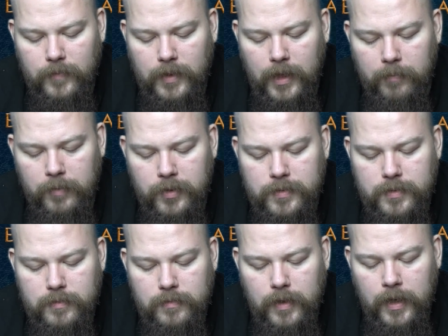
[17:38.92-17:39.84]
can be
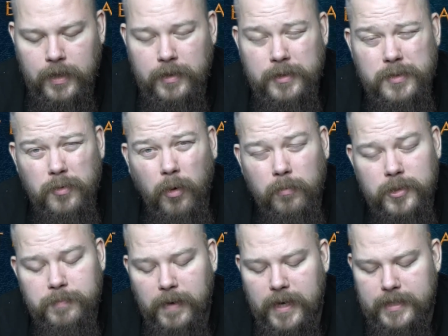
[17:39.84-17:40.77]
used as normal
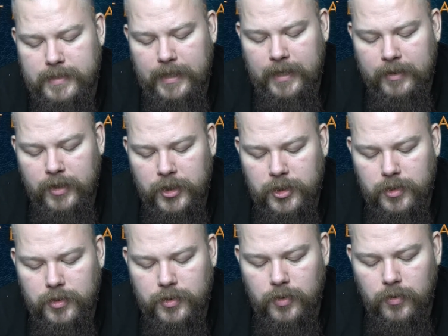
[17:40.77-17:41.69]
spears in
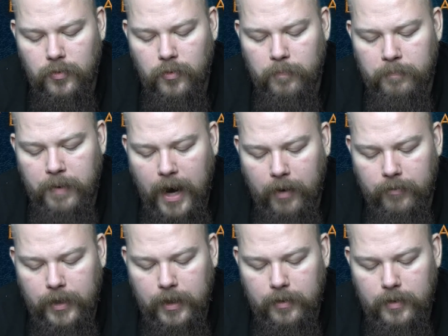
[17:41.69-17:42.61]
addition to
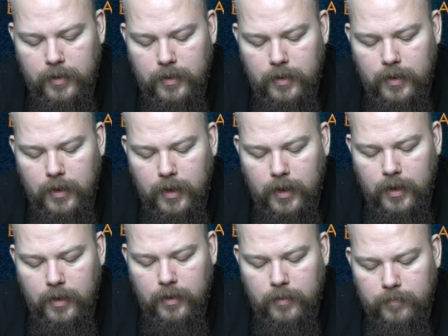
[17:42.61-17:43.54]
parry,
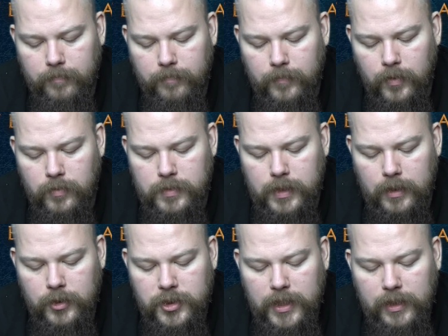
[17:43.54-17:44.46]

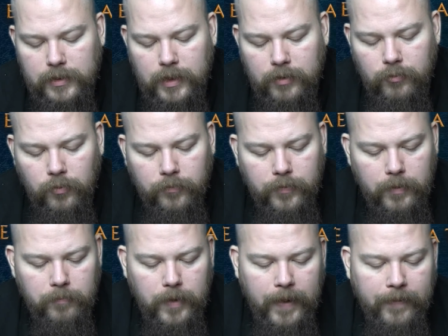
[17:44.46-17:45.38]
using shielding rule for
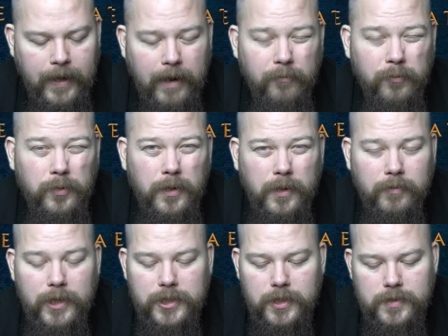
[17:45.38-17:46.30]
them. And they have woodland
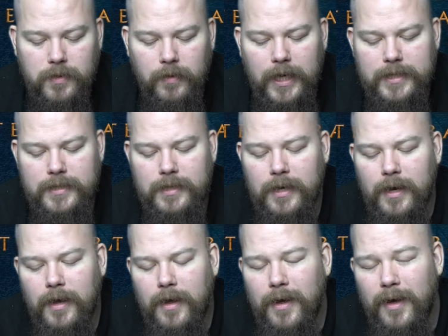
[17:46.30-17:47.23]
creature. So that,
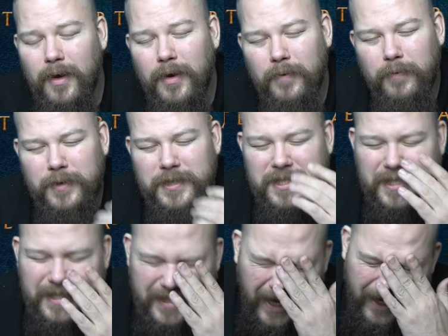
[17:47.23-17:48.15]
for a
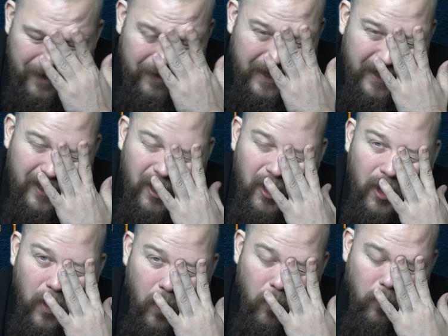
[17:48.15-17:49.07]
staggering
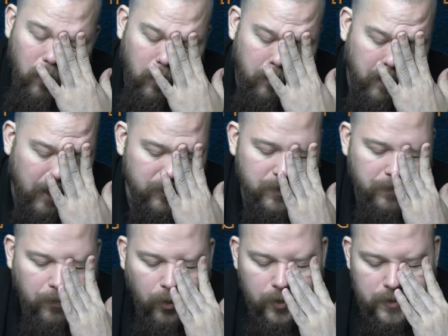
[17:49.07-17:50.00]
low amount
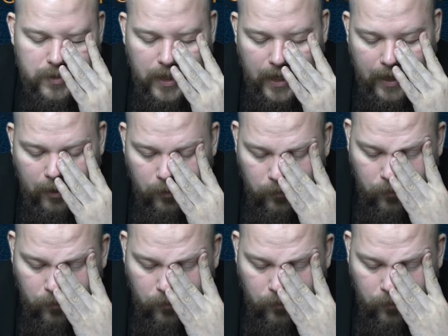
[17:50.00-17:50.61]
of points, to get a